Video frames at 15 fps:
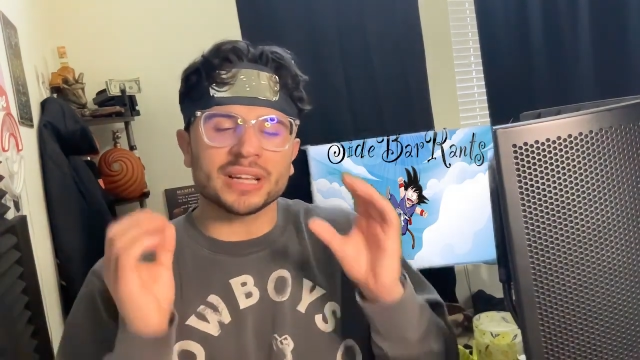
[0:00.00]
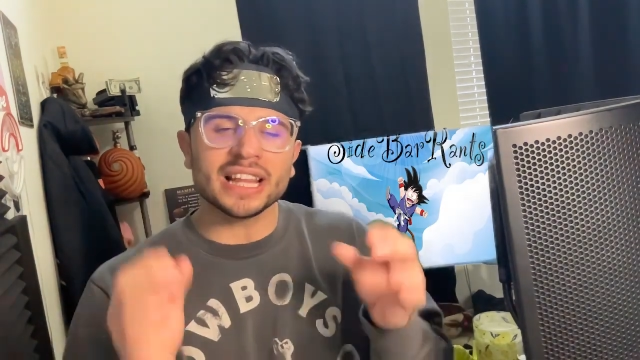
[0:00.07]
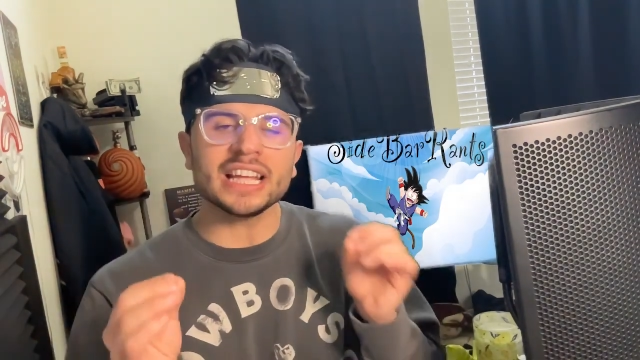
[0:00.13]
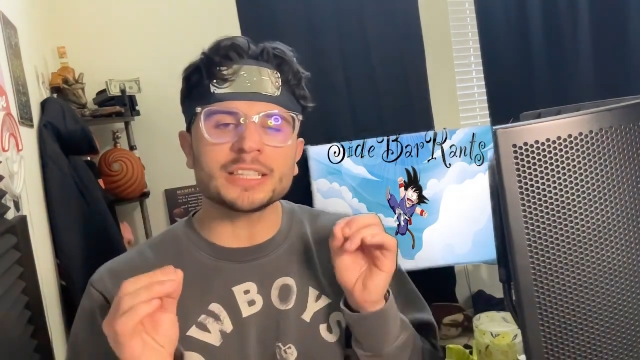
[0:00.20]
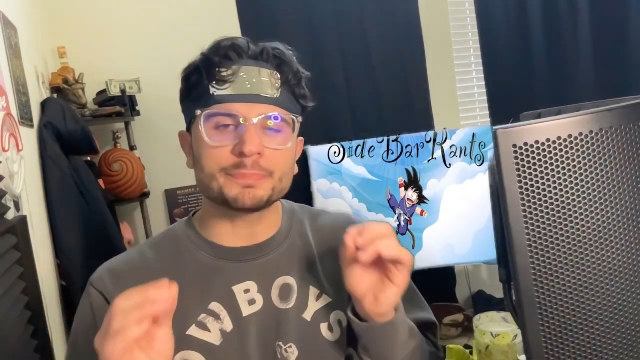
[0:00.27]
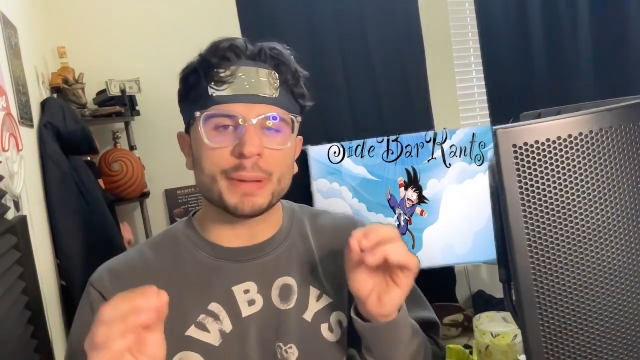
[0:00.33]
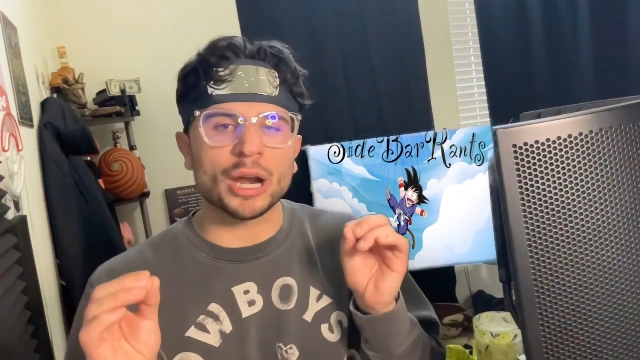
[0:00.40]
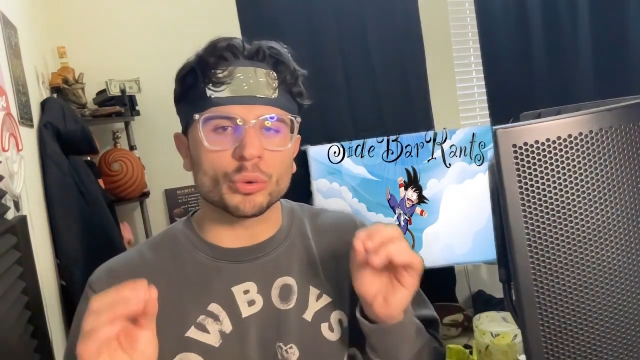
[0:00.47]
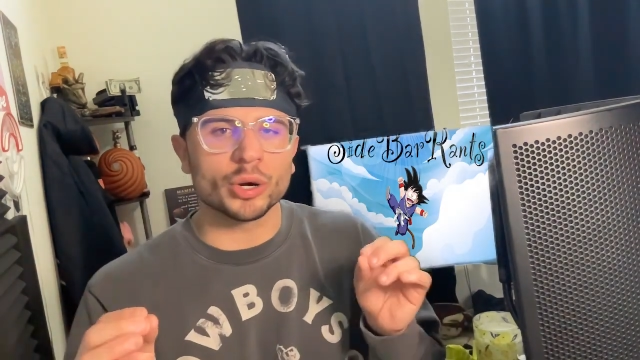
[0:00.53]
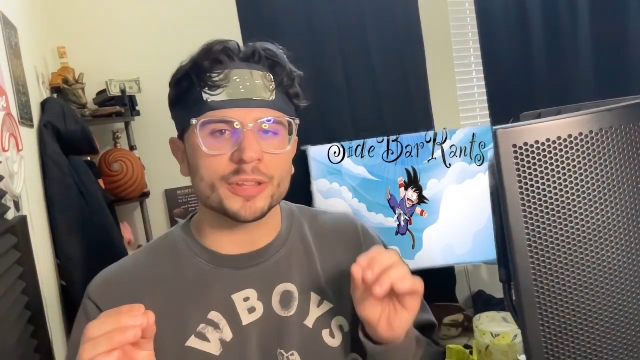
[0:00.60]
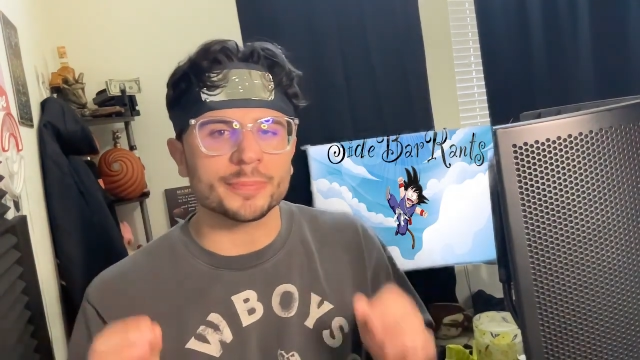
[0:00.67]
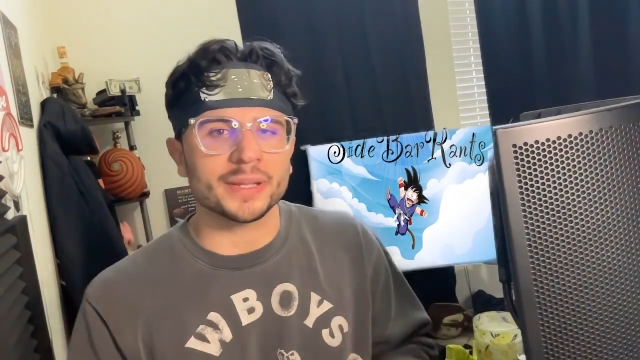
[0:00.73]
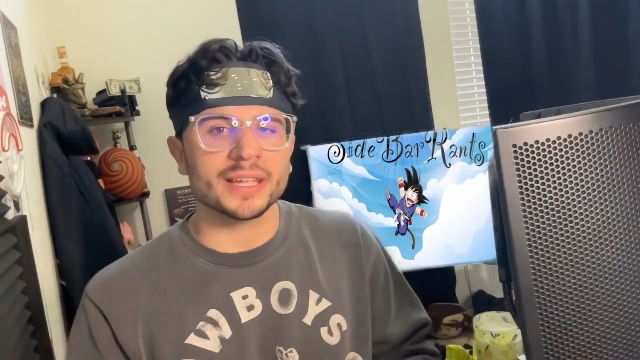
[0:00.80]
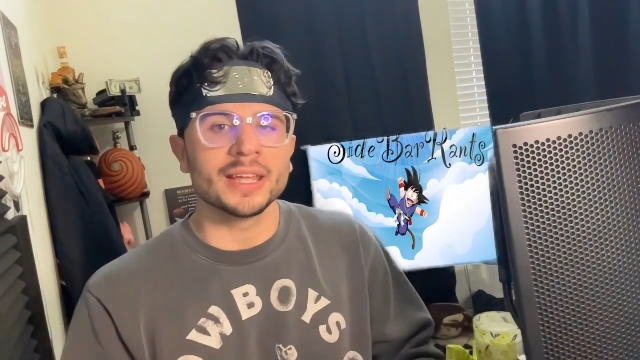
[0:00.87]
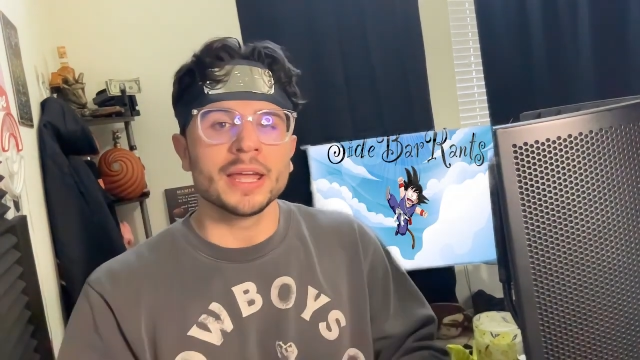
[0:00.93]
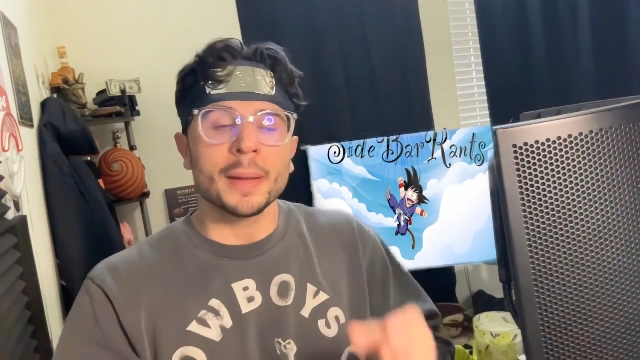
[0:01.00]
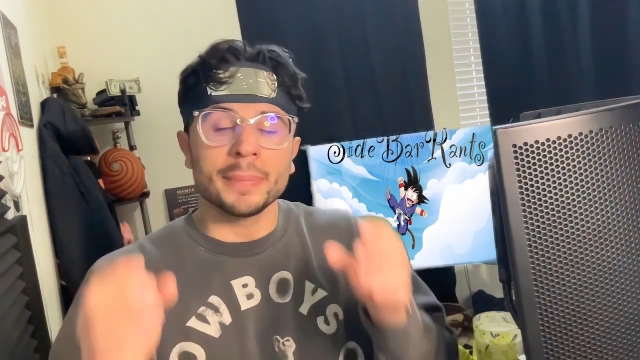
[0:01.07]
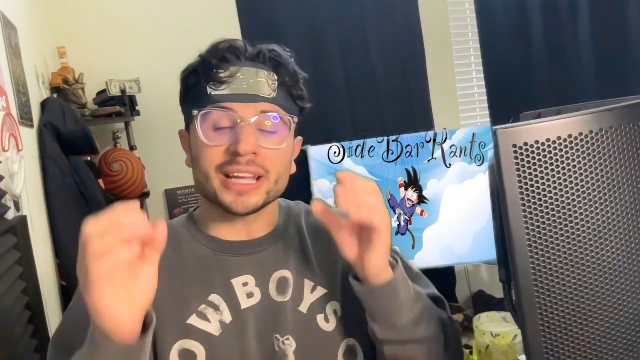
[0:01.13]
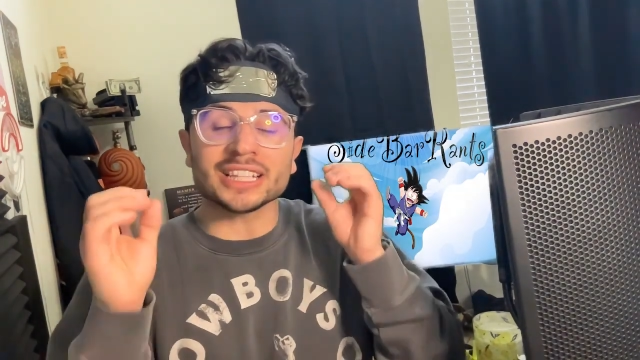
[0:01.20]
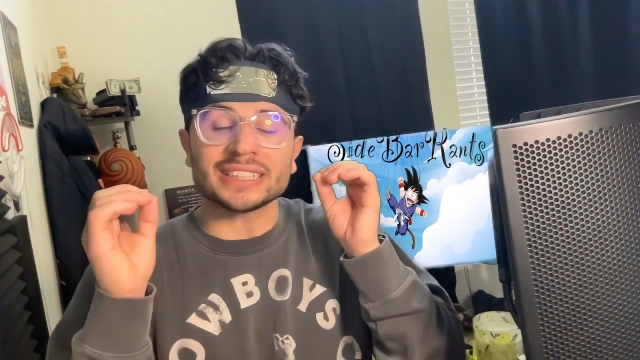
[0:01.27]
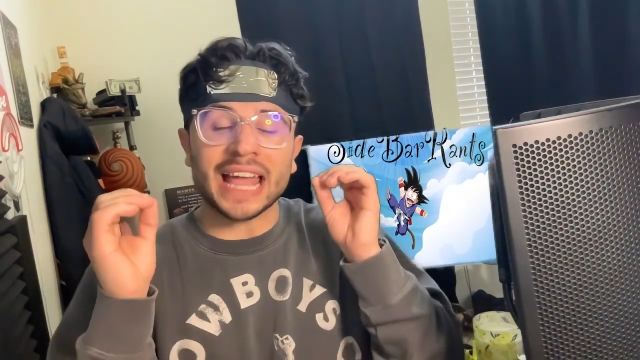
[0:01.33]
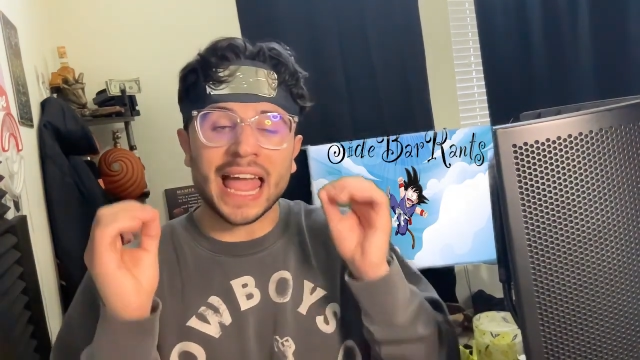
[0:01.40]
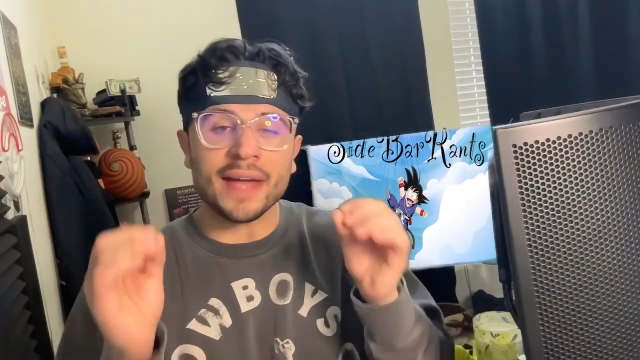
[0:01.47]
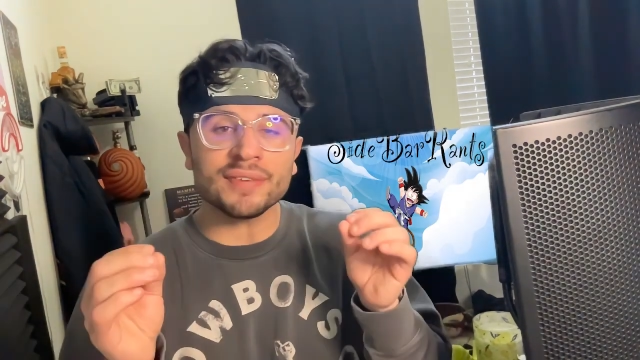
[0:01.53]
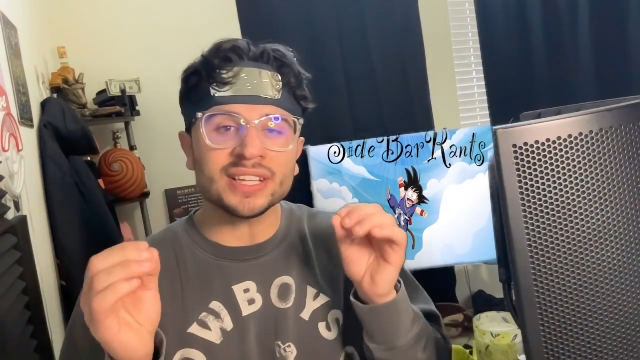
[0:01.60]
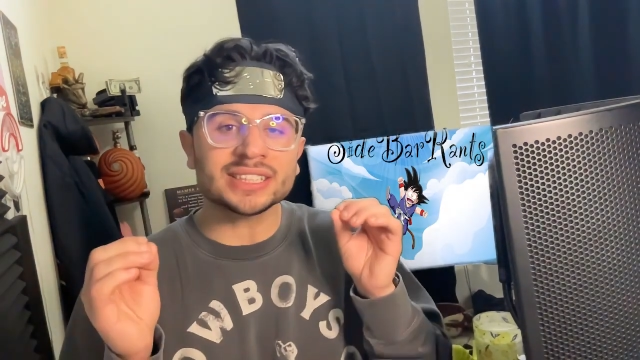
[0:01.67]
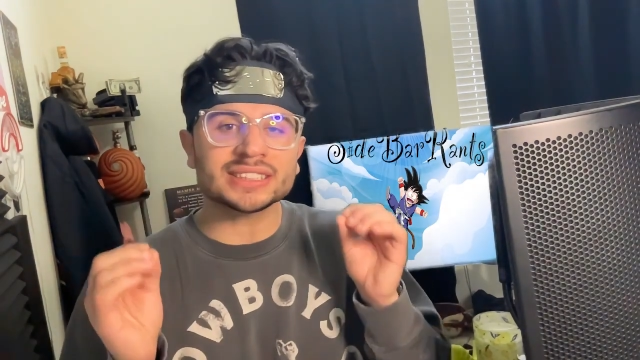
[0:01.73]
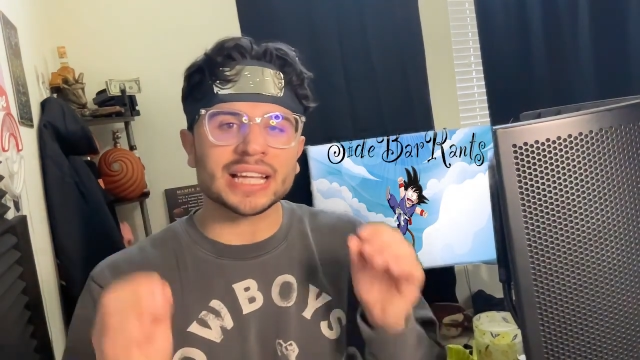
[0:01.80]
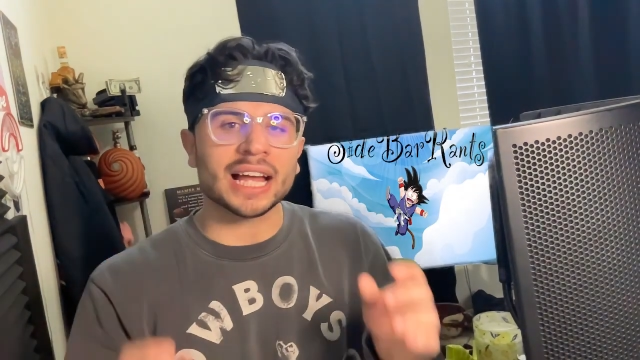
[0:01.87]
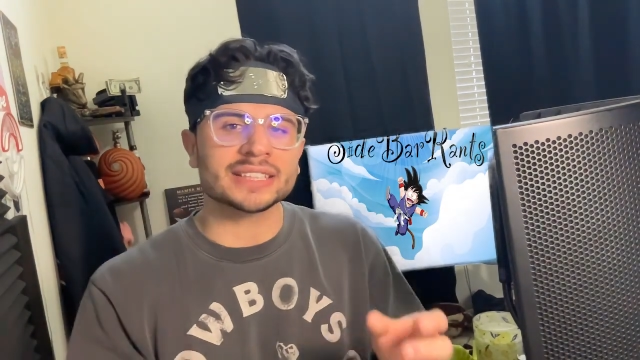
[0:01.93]
please bear with me, because
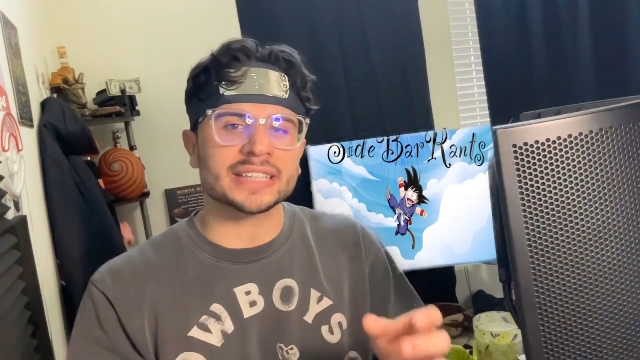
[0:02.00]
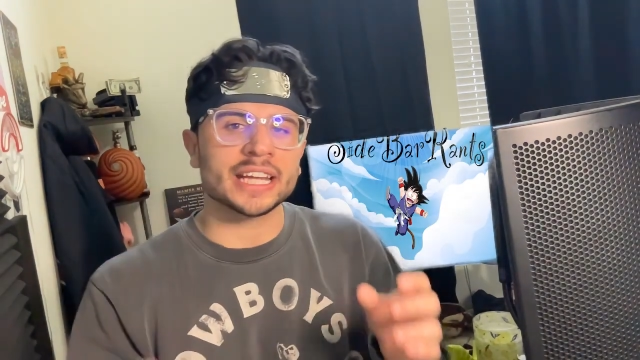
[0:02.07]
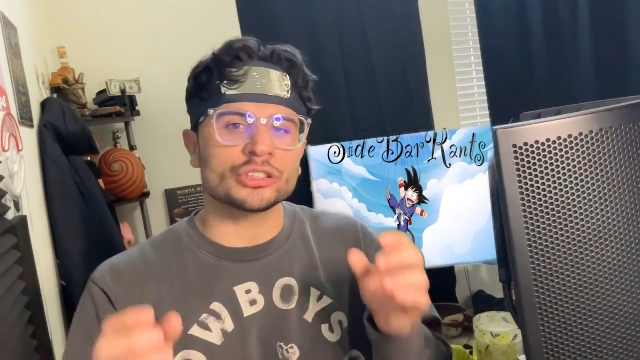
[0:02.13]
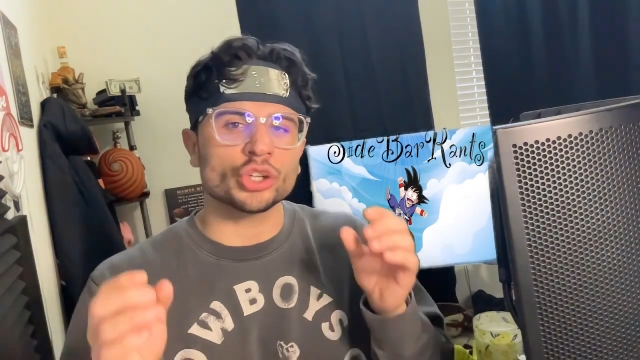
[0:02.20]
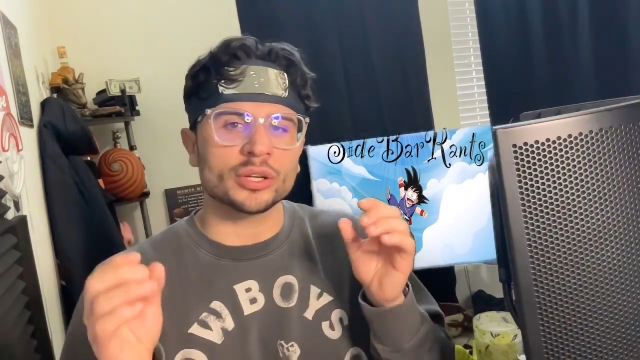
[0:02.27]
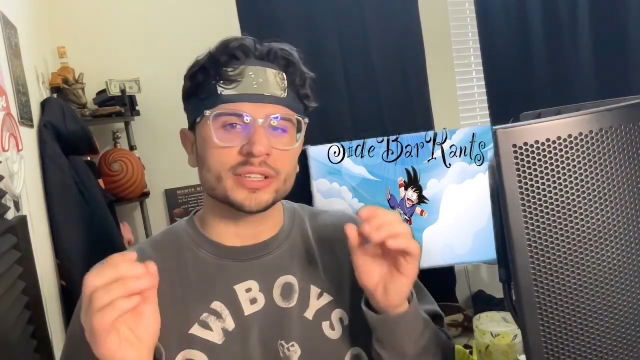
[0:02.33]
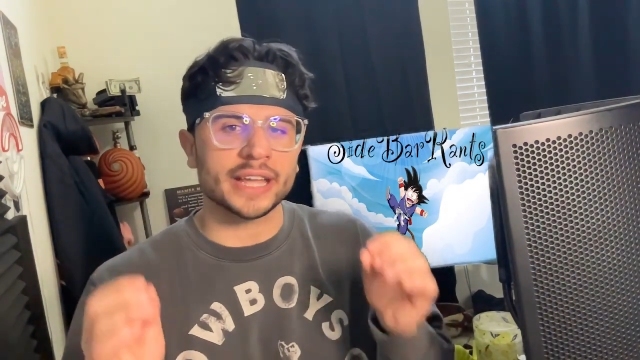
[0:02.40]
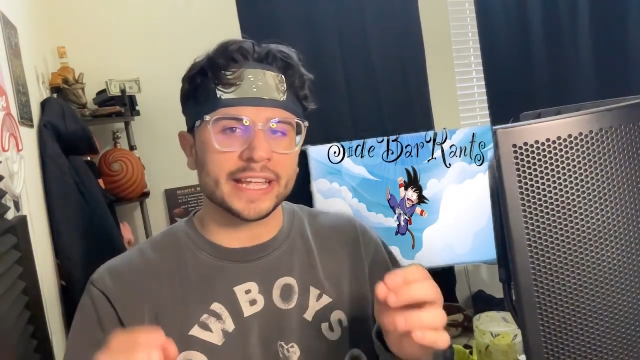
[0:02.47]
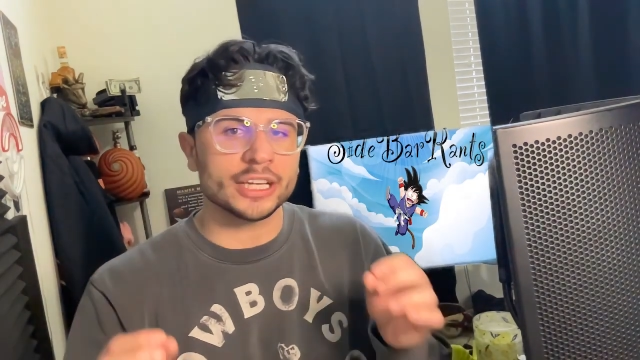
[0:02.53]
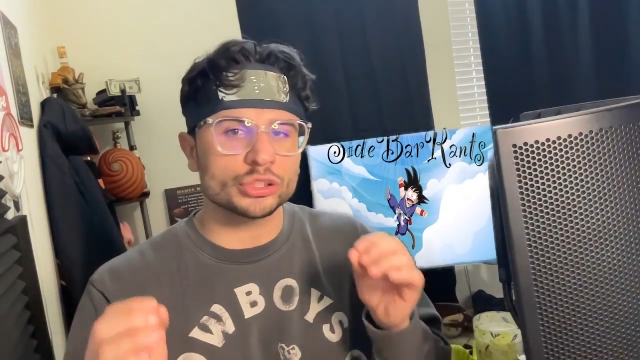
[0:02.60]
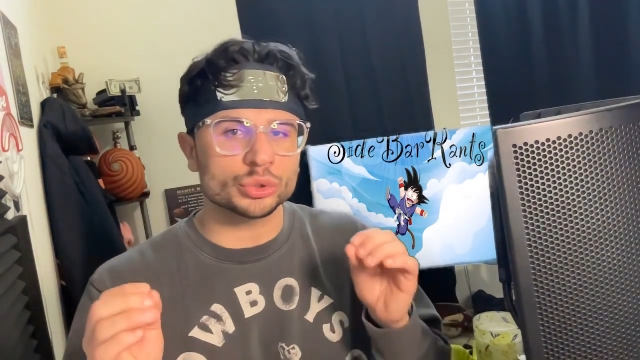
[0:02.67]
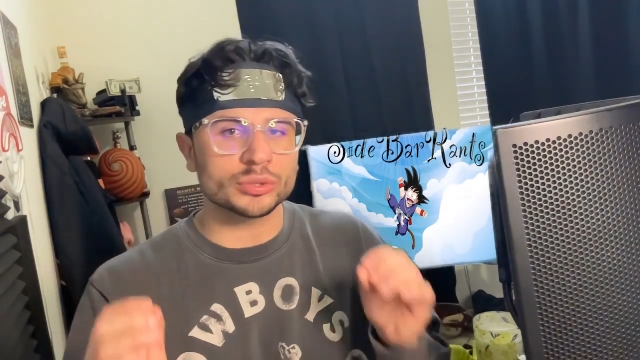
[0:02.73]
having Sasuke join Lady